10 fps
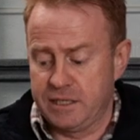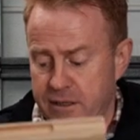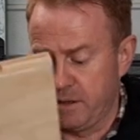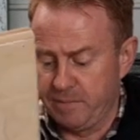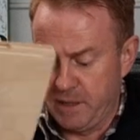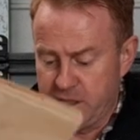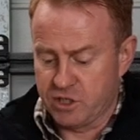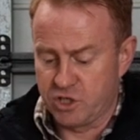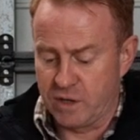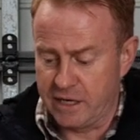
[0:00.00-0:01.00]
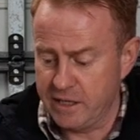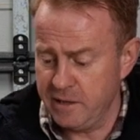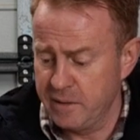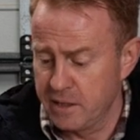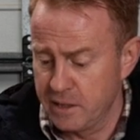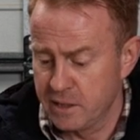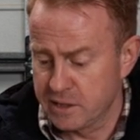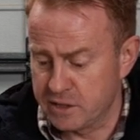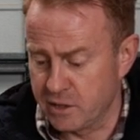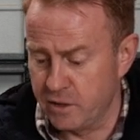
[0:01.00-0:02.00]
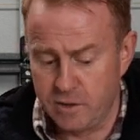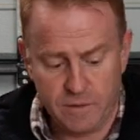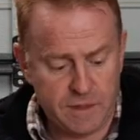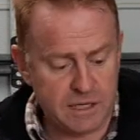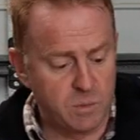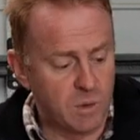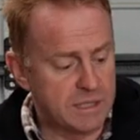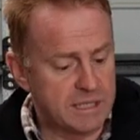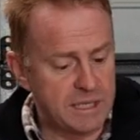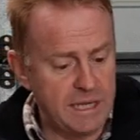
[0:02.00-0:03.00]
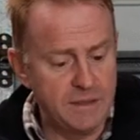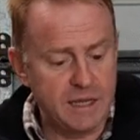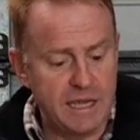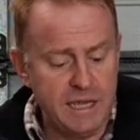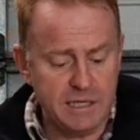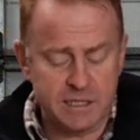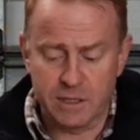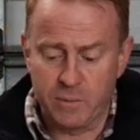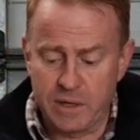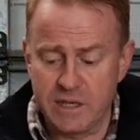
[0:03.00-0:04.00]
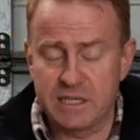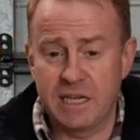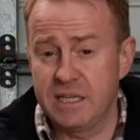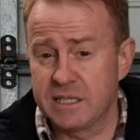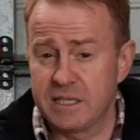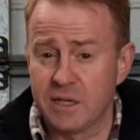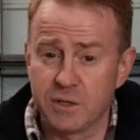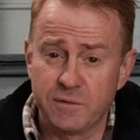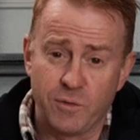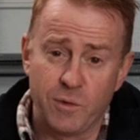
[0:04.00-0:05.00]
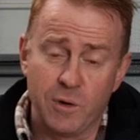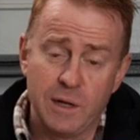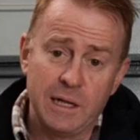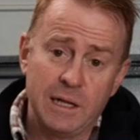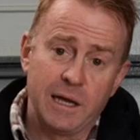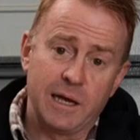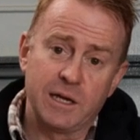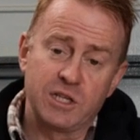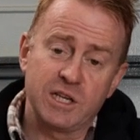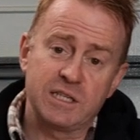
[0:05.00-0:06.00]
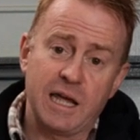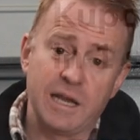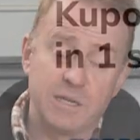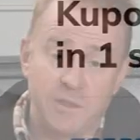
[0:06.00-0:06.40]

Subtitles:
in Australia. So that's what's in the kit. So one of these kits sells for just under